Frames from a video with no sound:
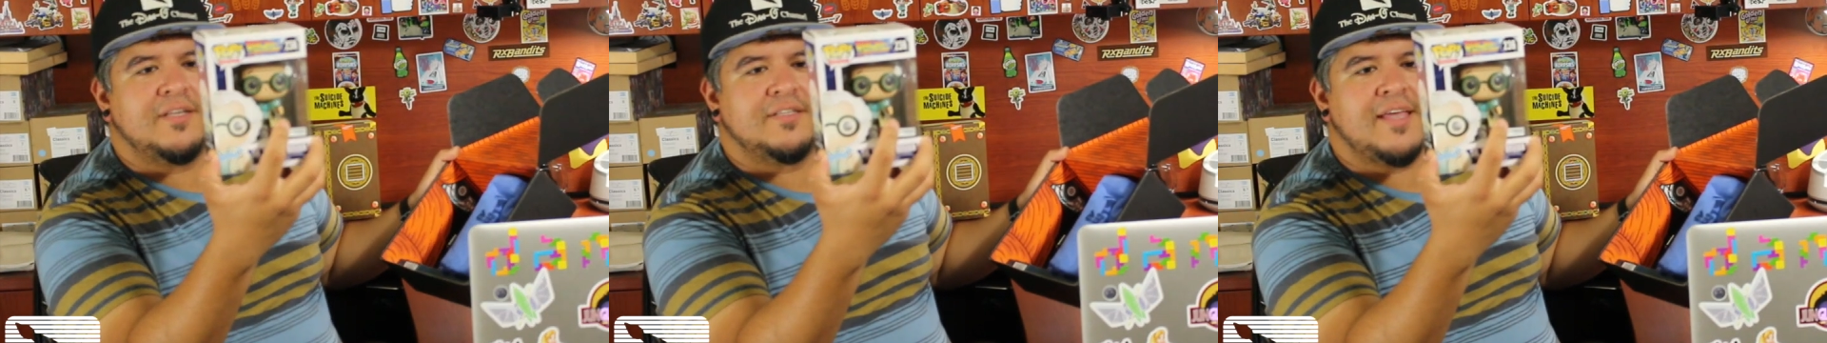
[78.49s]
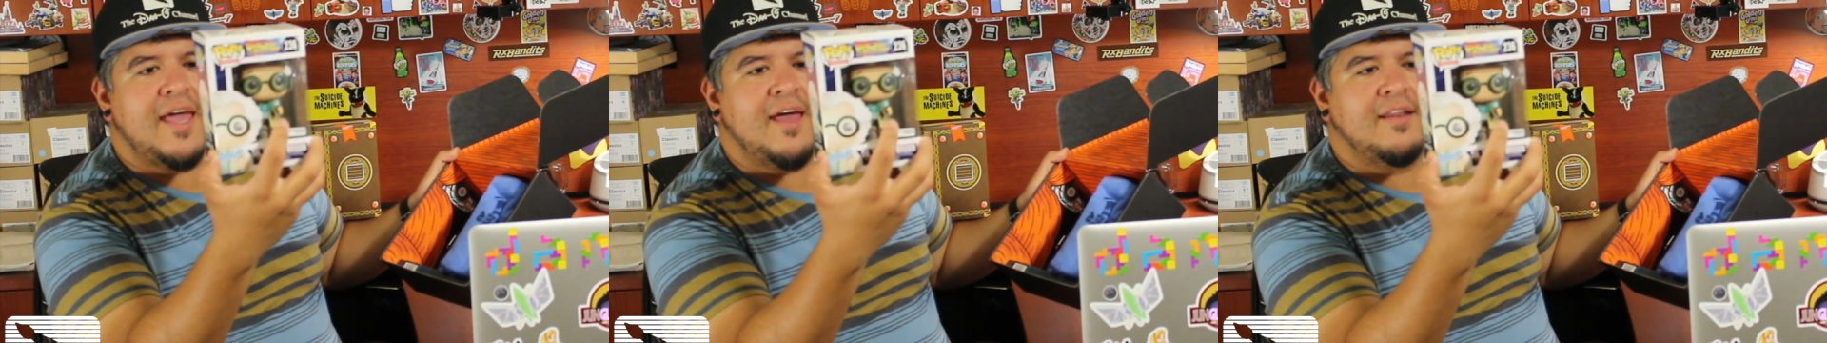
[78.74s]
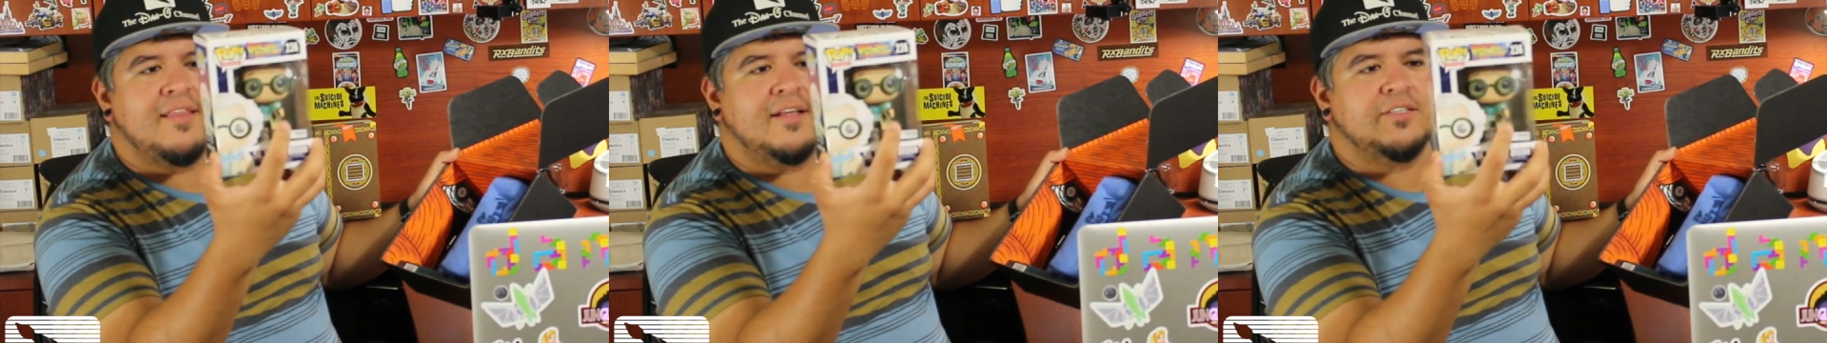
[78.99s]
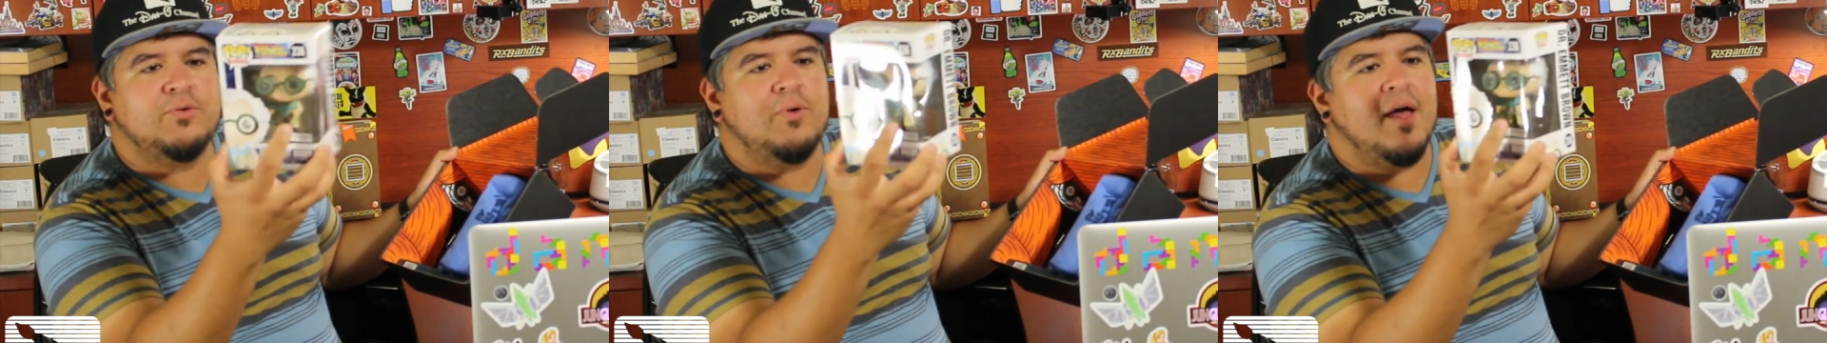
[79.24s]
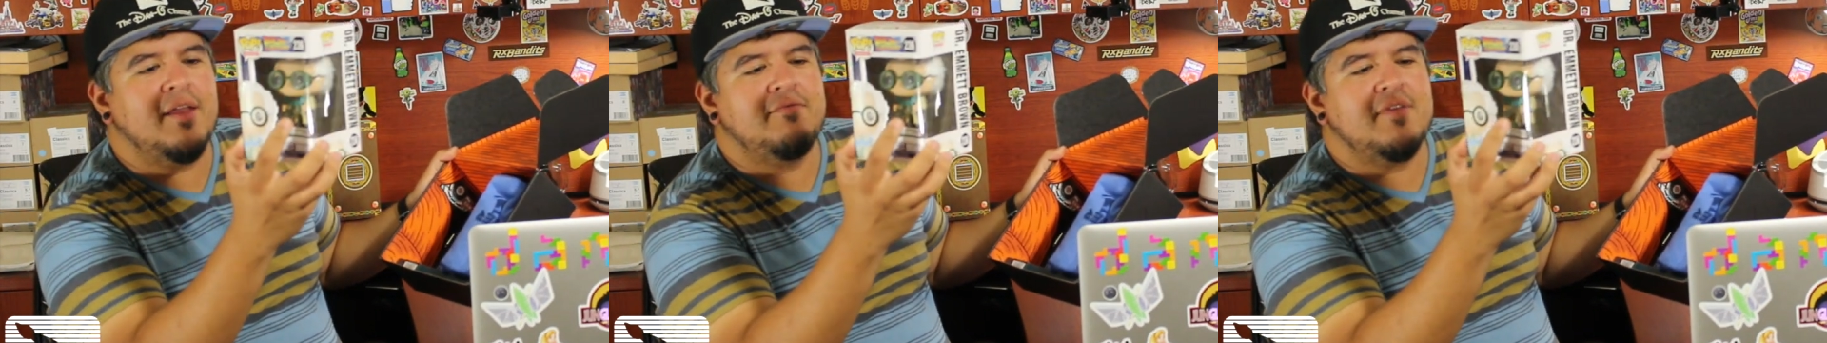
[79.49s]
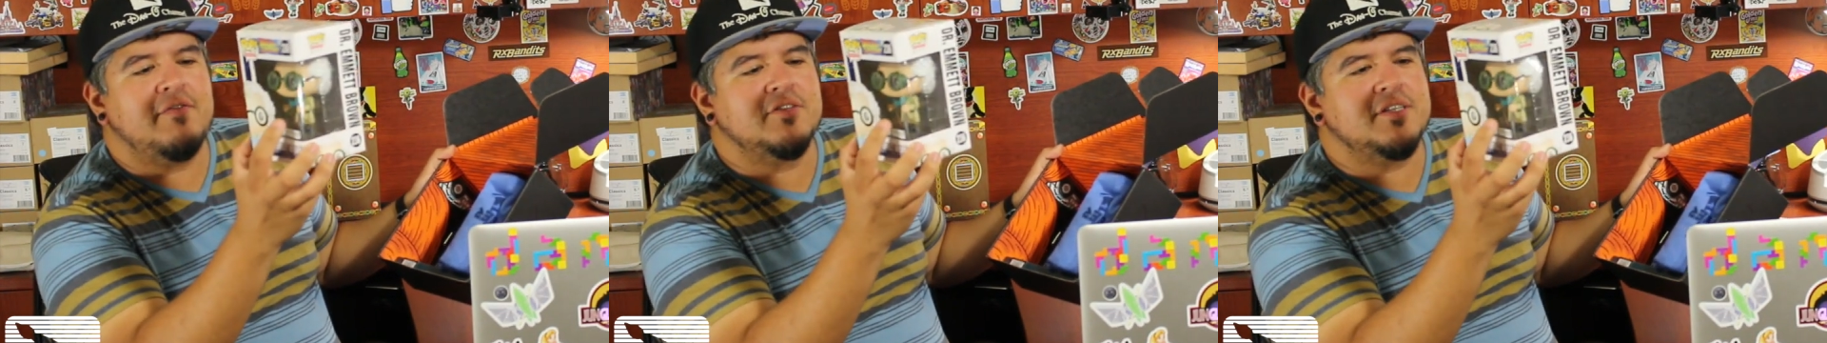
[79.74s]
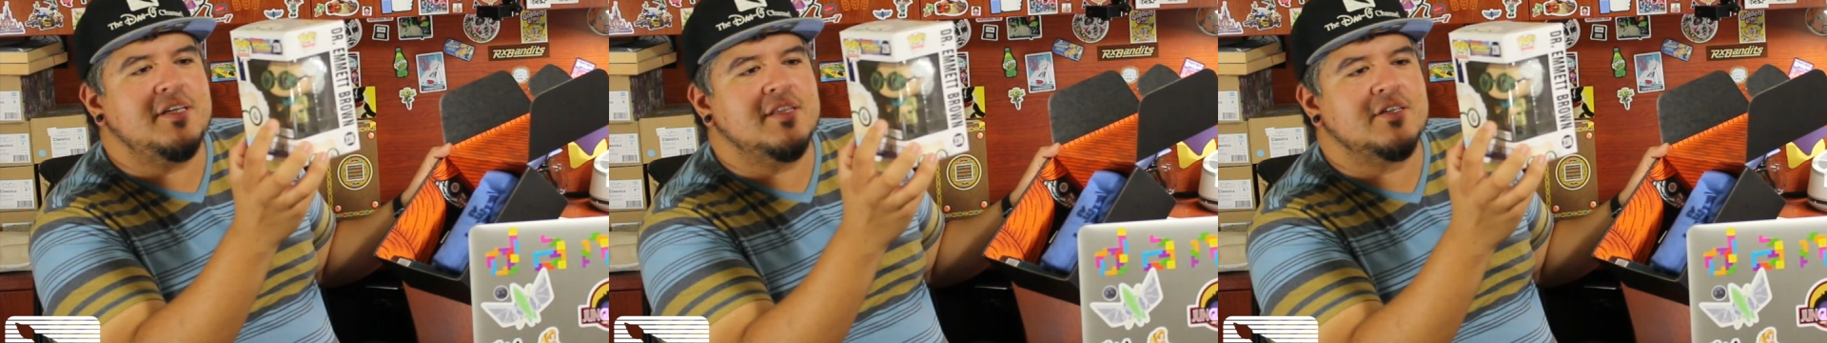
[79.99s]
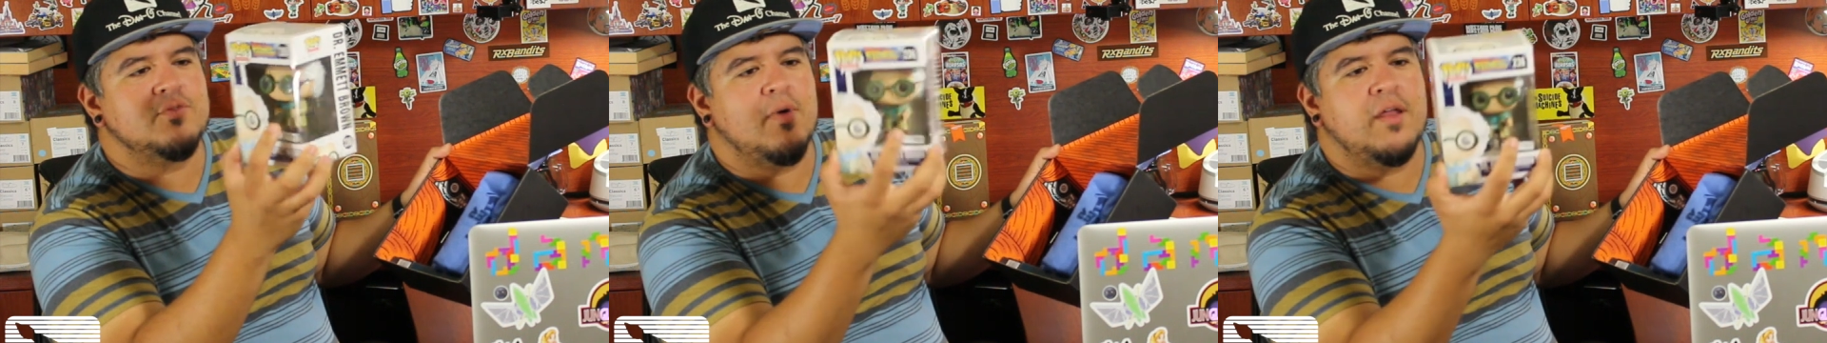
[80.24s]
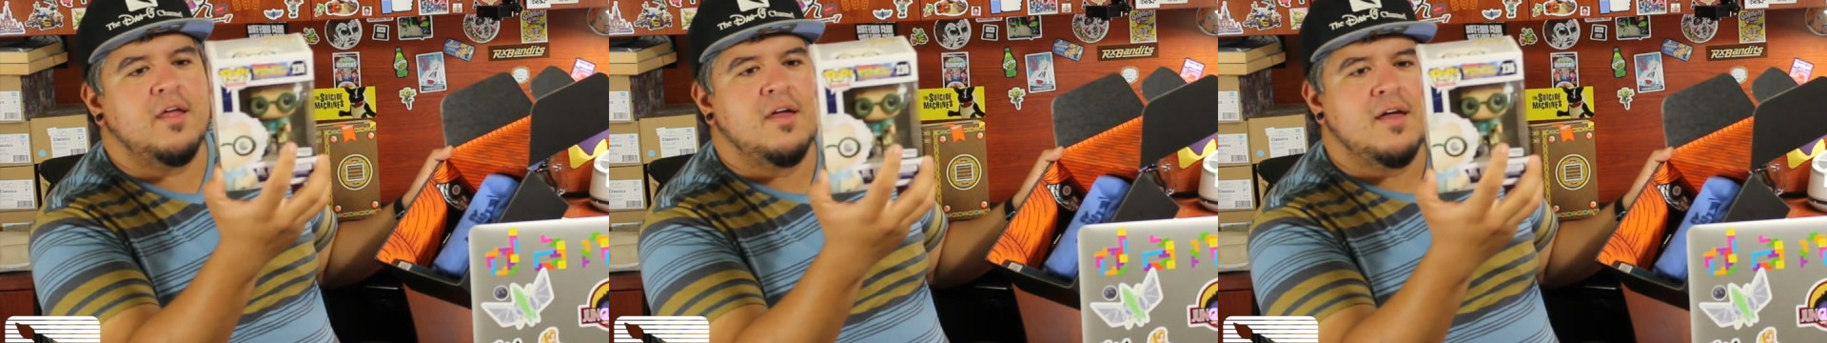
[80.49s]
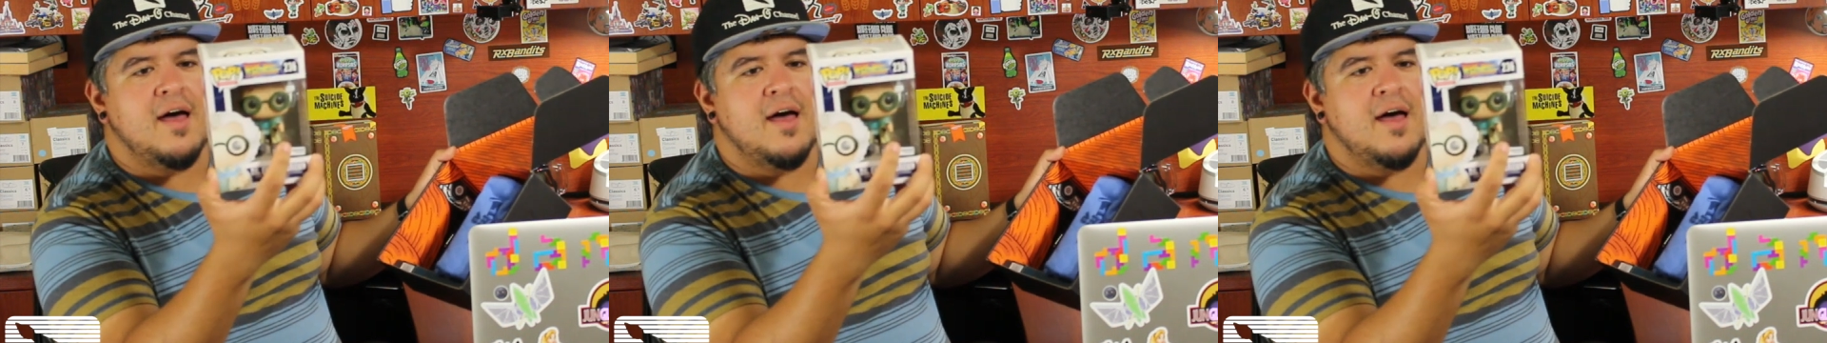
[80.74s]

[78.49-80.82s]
in his hand. That's cool. I'd never seen this one.